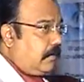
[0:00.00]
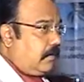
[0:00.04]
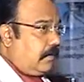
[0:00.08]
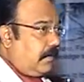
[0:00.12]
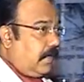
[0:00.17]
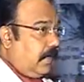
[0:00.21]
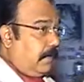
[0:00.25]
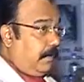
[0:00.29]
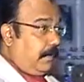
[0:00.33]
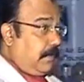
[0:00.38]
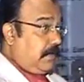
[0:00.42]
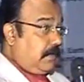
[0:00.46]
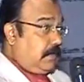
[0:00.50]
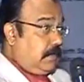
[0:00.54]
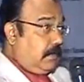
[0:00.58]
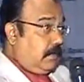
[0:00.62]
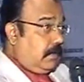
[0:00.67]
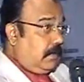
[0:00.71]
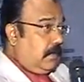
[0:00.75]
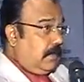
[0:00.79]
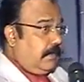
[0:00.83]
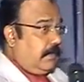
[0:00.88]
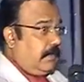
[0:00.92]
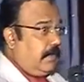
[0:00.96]
of the branch of that
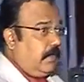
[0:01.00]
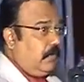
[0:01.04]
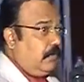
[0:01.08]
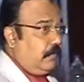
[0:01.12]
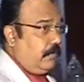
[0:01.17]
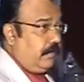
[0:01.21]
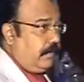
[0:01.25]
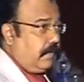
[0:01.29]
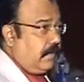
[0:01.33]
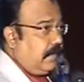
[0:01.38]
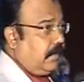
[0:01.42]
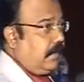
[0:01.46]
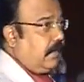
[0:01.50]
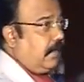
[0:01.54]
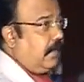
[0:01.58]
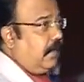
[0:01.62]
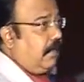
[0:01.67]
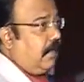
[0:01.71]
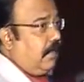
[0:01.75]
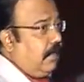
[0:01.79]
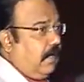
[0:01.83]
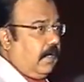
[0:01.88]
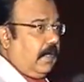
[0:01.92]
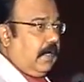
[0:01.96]
particular tree you see
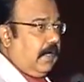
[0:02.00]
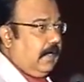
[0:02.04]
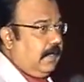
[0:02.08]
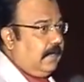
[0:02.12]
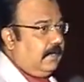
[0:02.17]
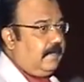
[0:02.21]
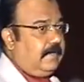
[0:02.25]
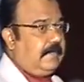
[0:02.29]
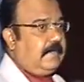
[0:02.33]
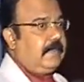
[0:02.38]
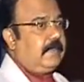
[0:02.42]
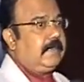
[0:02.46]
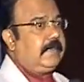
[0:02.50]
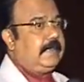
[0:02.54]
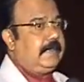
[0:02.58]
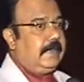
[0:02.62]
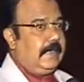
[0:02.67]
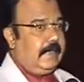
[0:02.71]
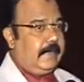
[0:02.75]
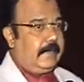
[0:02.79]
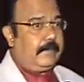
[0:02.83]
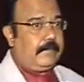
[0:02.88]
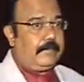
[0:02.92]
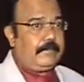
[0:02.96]
there and
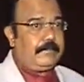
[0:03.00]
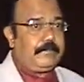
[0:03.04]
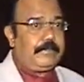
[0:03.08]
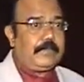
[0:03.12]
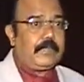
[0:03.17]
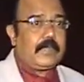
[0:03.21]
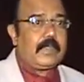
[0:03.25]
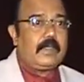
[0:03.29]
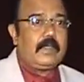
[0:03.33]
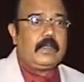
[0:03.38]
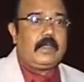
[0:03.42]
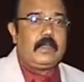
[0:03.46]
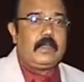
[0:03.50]
sit there.